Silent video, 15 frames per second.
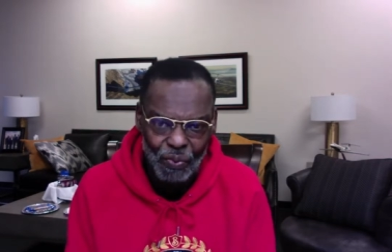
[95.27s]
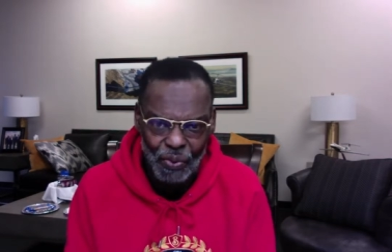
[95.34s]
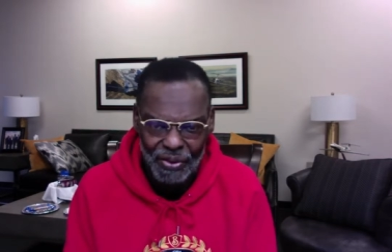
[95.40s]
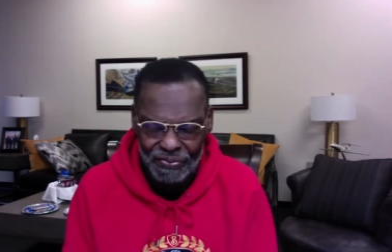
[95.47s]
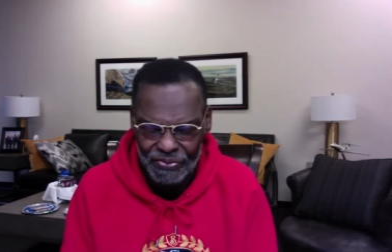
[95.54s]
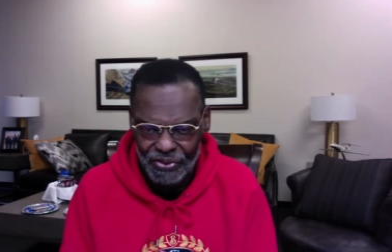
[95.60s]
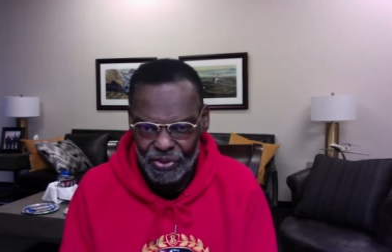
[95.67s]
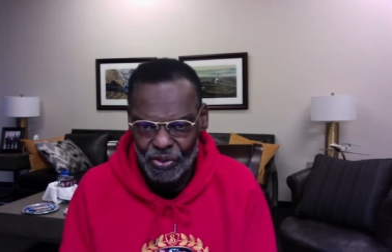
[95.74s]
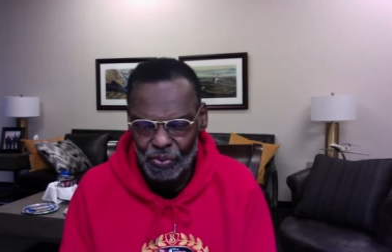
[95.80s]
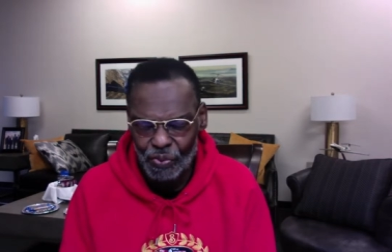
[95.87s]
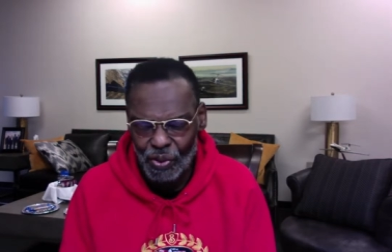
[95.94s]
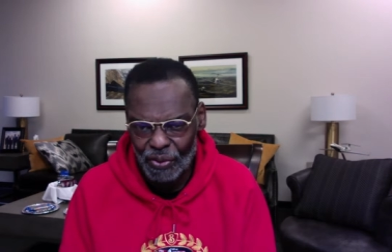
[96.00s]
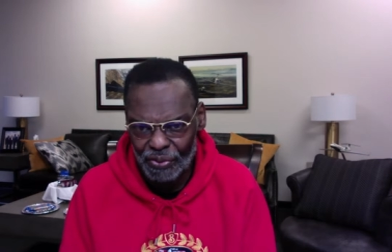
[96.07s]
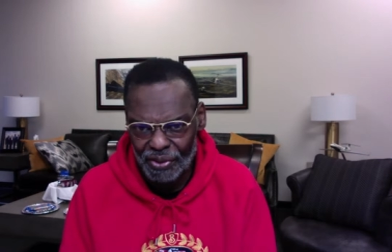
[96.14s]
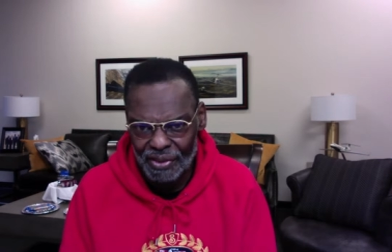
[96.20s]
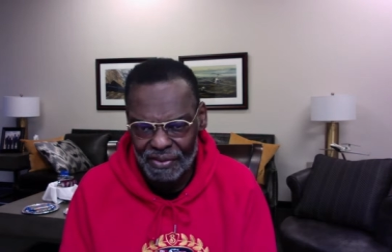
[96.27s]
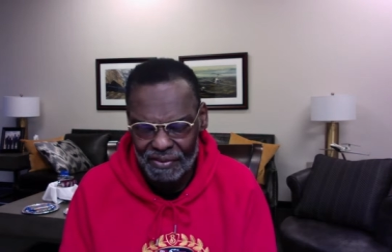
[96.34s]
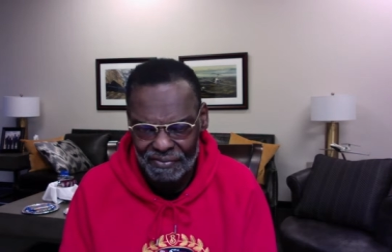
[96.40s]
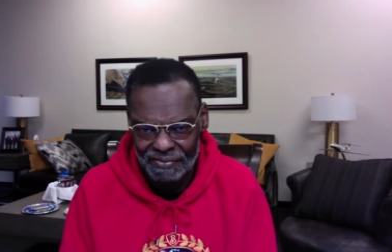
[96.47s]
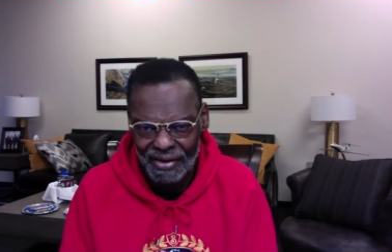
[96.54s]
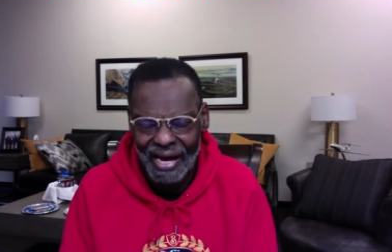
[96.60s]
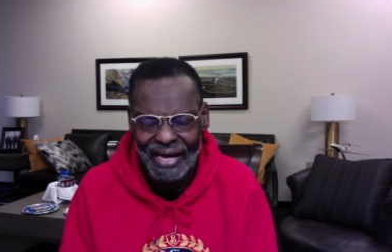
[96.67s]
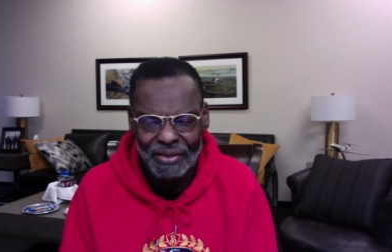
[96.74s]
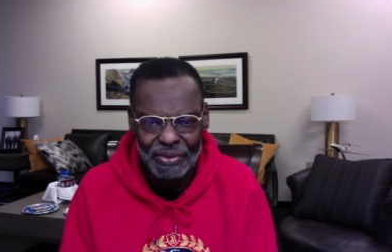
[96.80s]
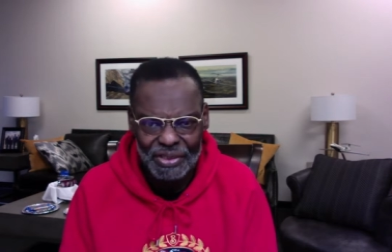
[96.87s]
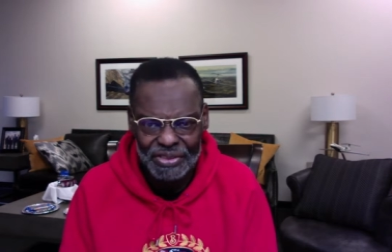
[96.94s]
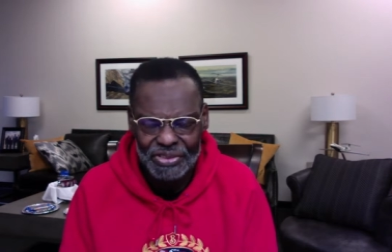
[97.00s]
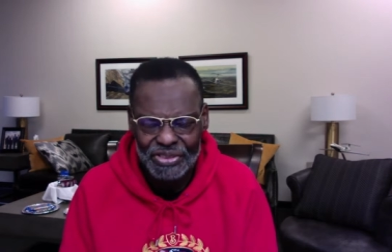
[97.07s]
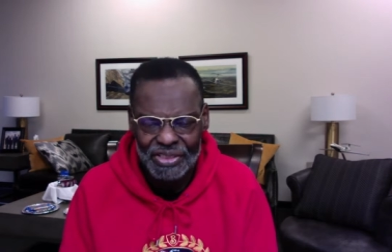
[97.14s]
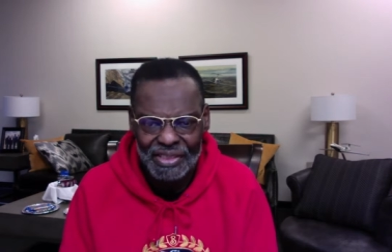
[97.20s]
with the
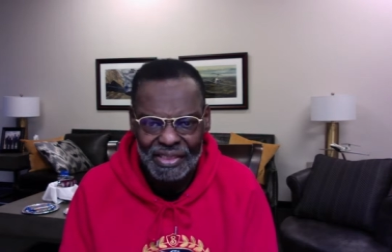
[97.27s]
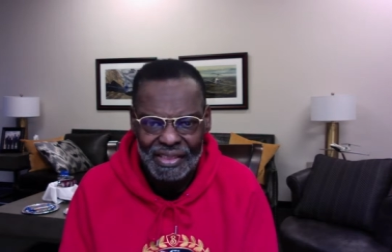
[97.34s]
coronavirus.